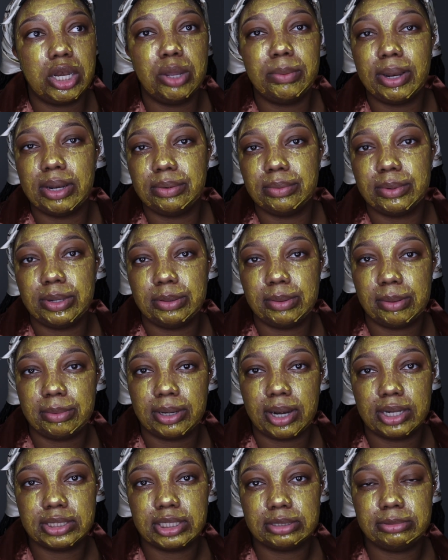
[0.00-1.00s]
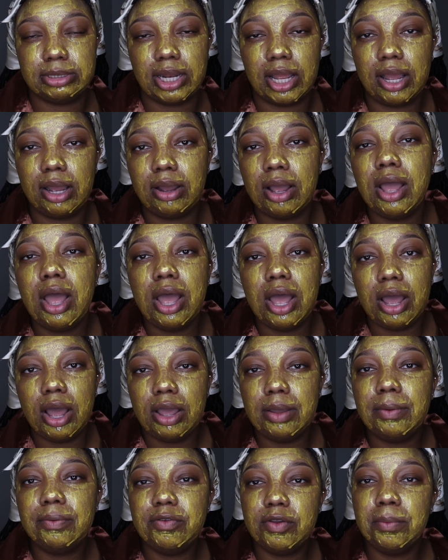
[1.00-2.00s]
nobody really be able to contact me. Like,
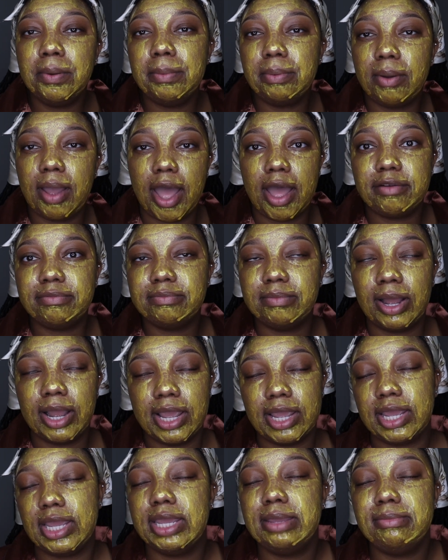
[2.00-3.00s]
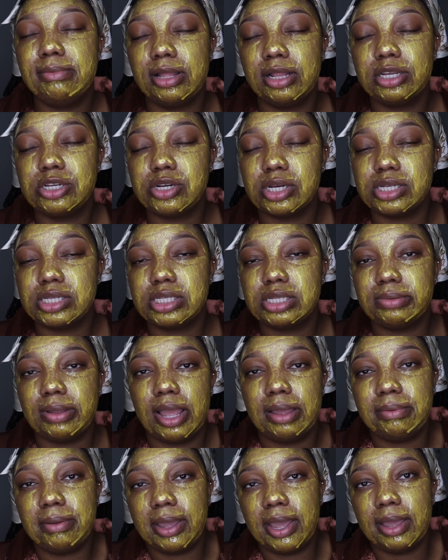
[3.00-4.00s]
a few people have my email address to
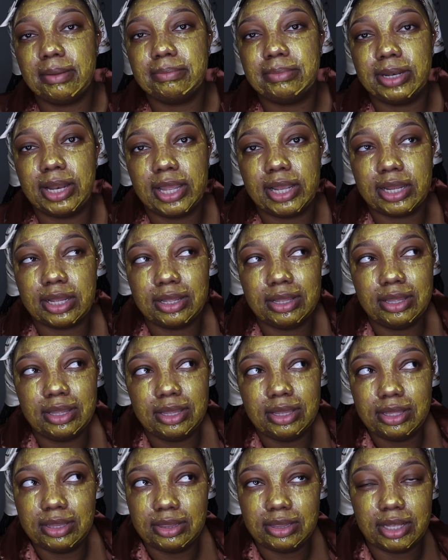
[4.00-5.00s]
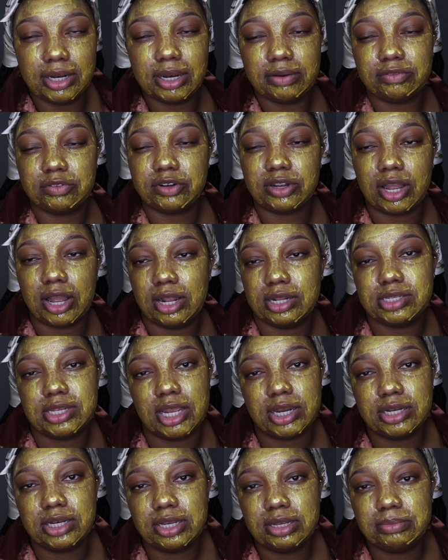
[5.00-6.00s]
my iPad, but like they never
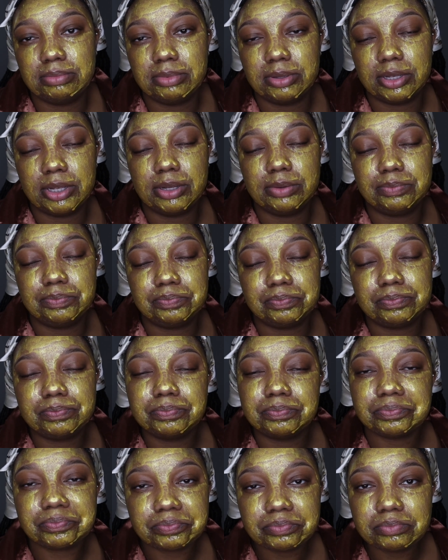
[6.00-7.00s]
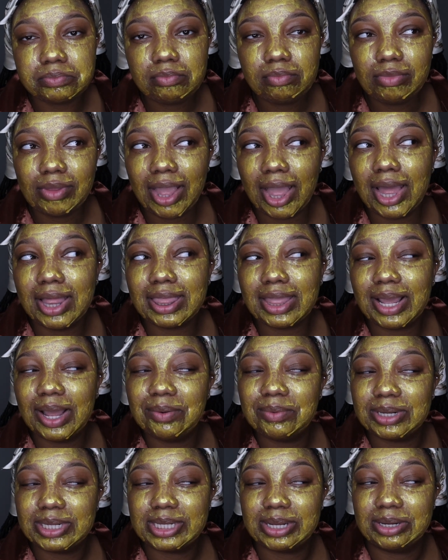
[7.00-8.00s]
contacted. But I think
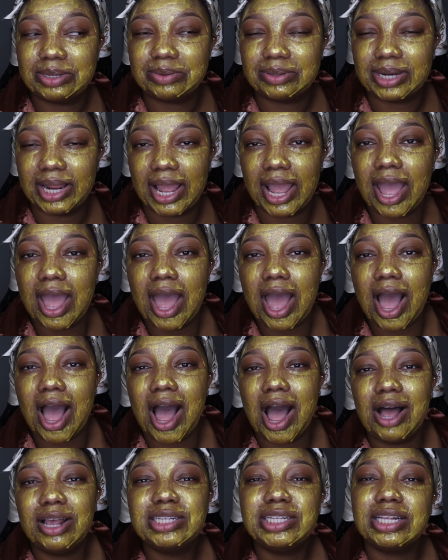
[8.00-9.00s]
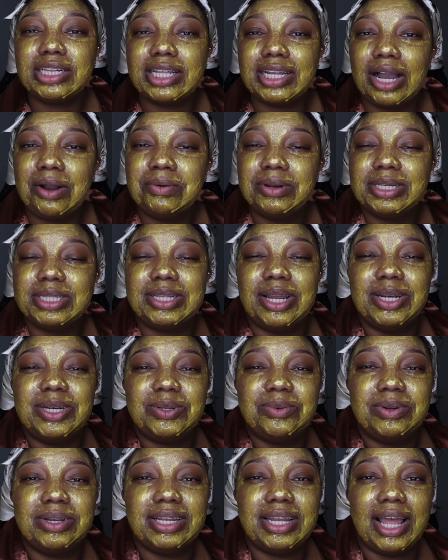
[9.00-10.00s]
I want to start doing that. I also think I want to
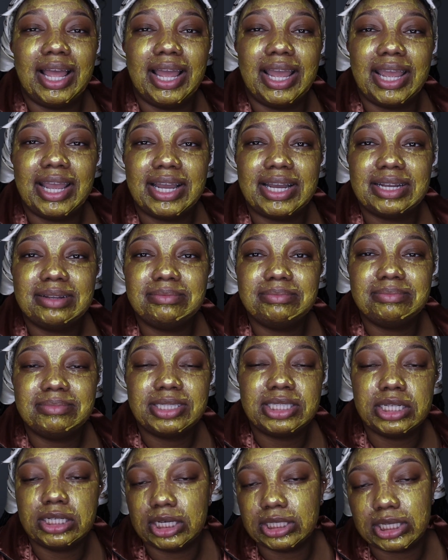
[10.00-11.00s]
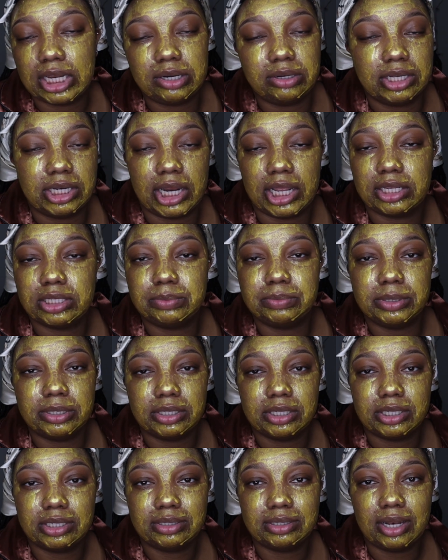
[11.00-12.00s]
start doing like Sundays I don't leave the house,
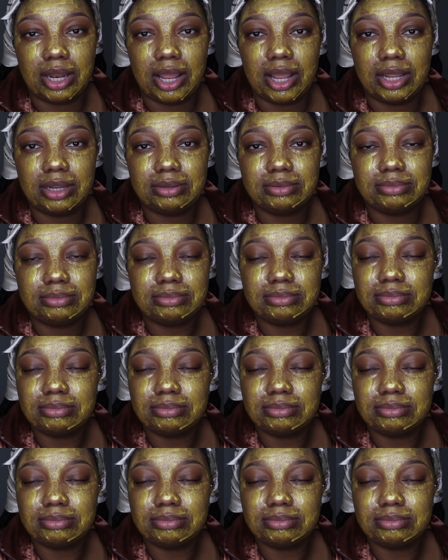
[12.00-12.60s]
period. Like,